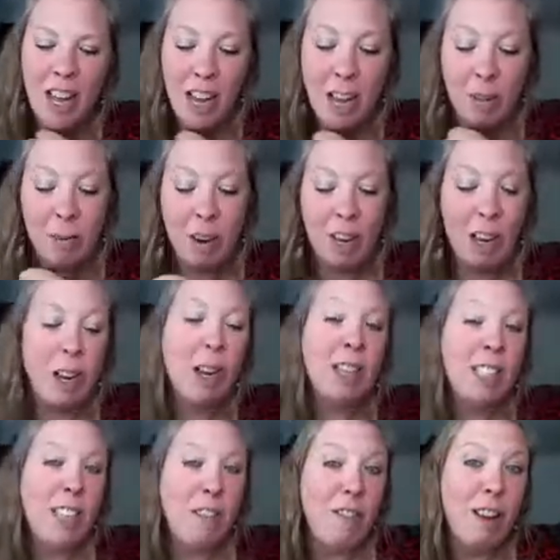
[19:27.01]
That's really good
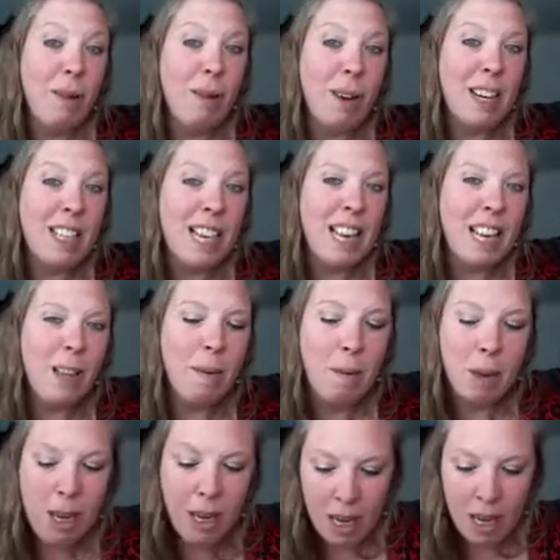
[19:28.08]
because I really want to see them.